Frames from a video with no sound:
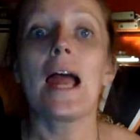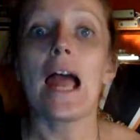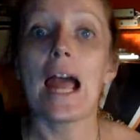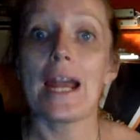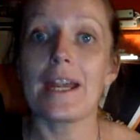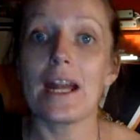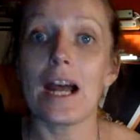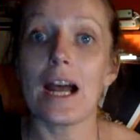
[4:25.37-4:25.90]

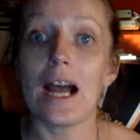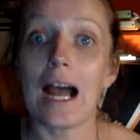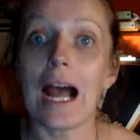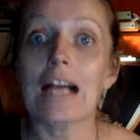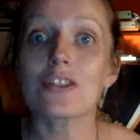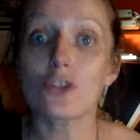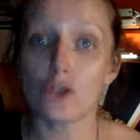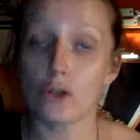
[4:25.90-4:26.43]
and
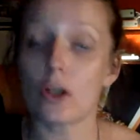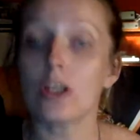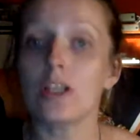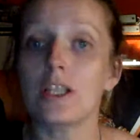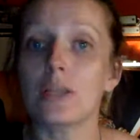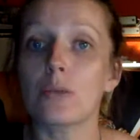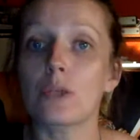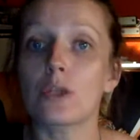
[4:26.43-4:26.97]
aren't
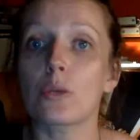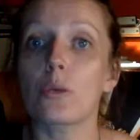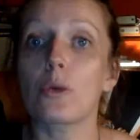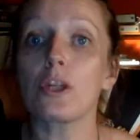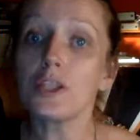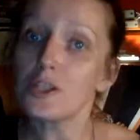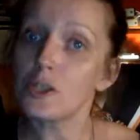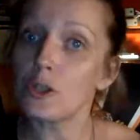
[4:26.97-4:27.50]
struggling with the
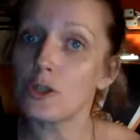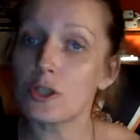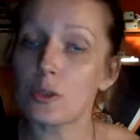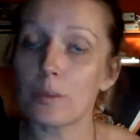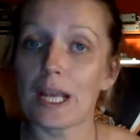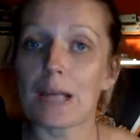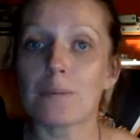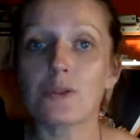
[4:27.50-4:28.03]
work, so to
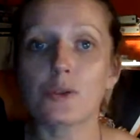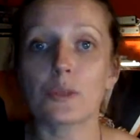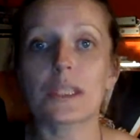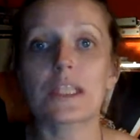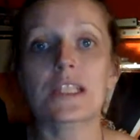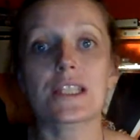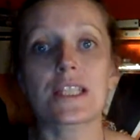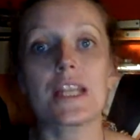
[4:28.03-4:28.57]
be able to
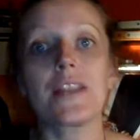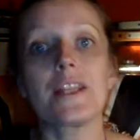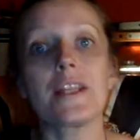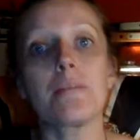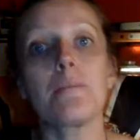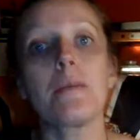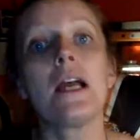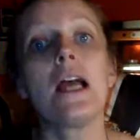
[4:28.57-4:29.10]
extend
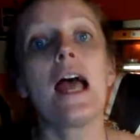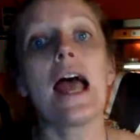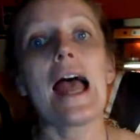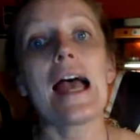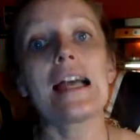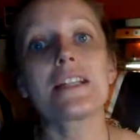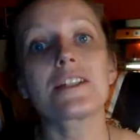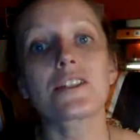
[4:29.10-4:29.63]
them.
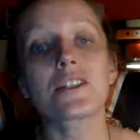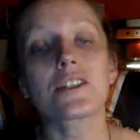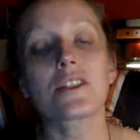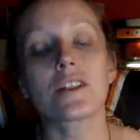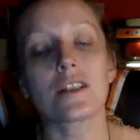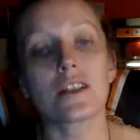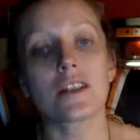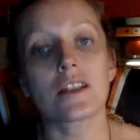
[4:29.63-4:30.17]
And
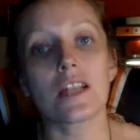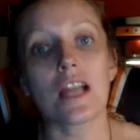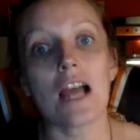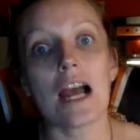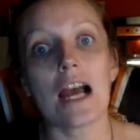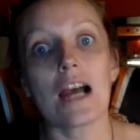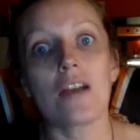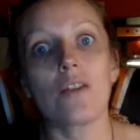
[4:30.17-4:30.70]

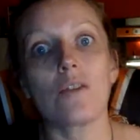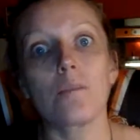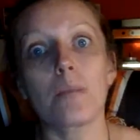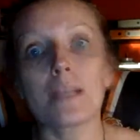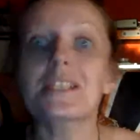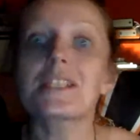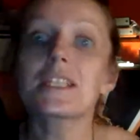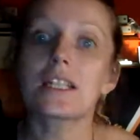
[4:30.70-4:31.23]

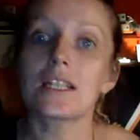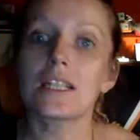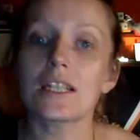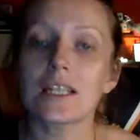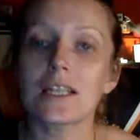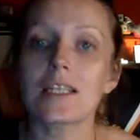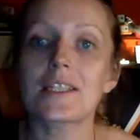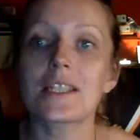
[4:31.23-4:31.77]
basically
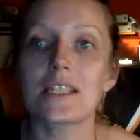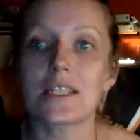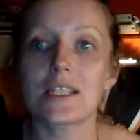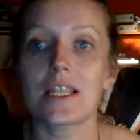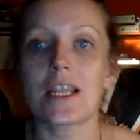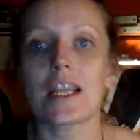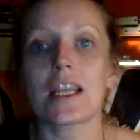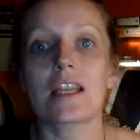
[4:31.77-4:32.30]
the list is
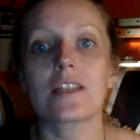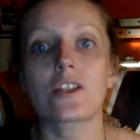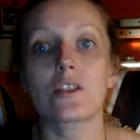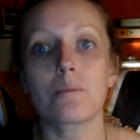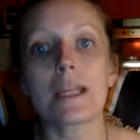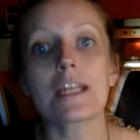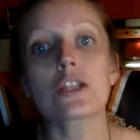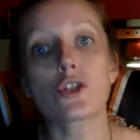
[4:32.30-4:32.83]
there to
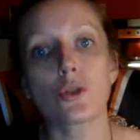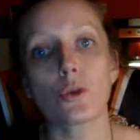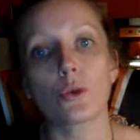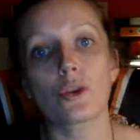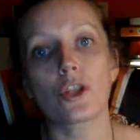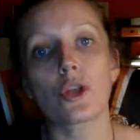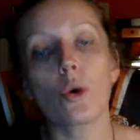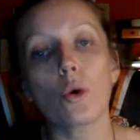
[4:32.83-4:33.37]
make
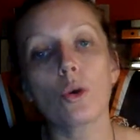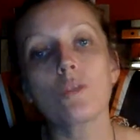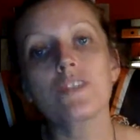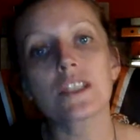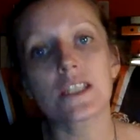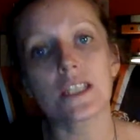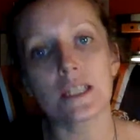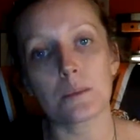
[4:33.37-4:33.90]
sure that all of
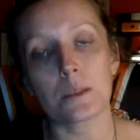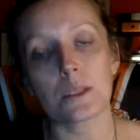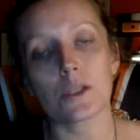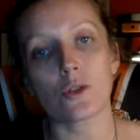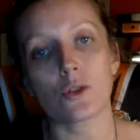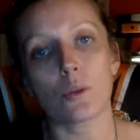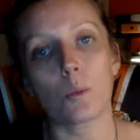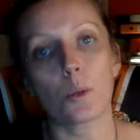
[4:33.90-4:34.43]
the syllabus
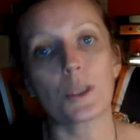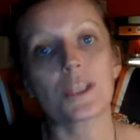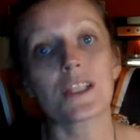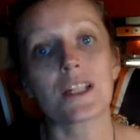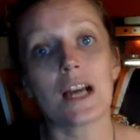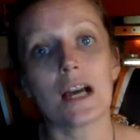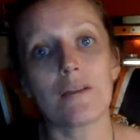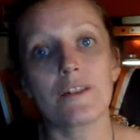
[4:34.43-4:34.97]
dot points
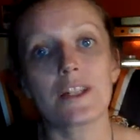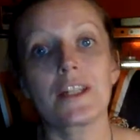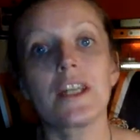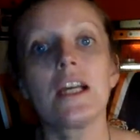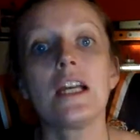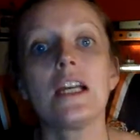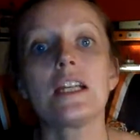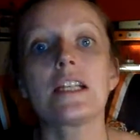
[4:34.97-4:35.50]
are covered
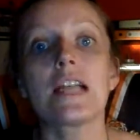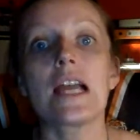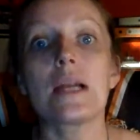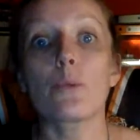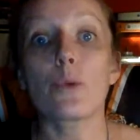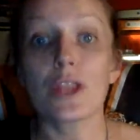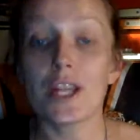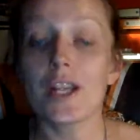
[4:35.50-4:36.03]

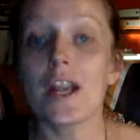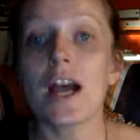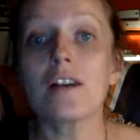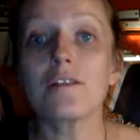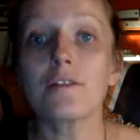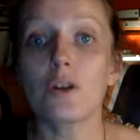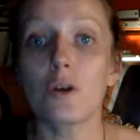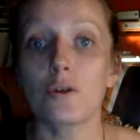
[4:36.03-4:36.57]
with
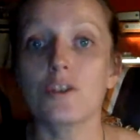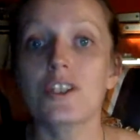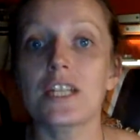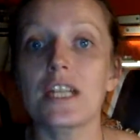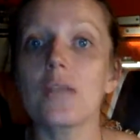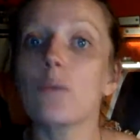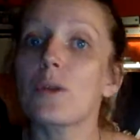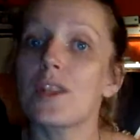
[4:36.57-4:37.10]
enough
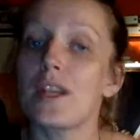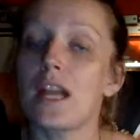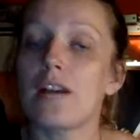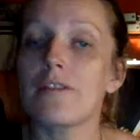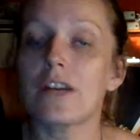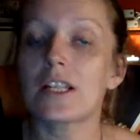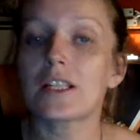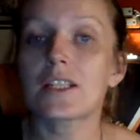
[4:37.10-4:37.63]
content, with
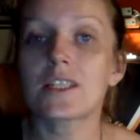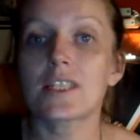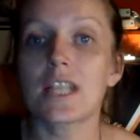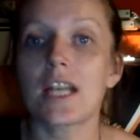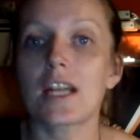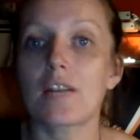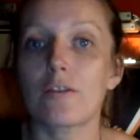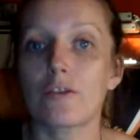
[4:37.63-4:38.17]
enough
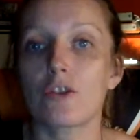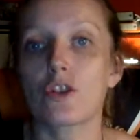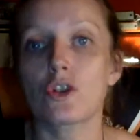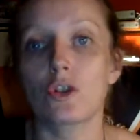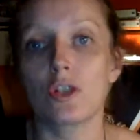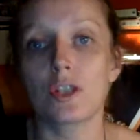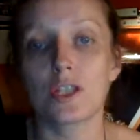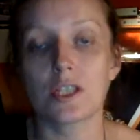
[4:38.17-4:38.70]
understanding for the
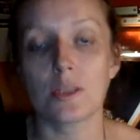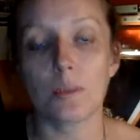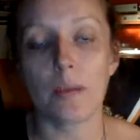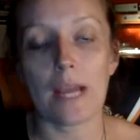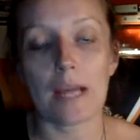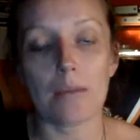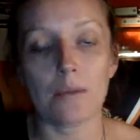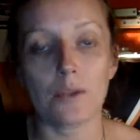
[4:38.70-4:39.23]
students to be
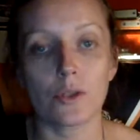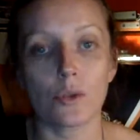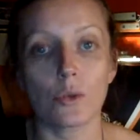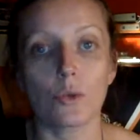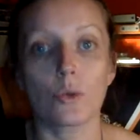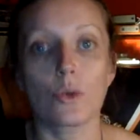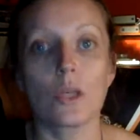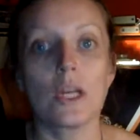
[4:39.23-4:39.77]
able
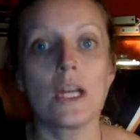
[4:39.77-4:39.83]
to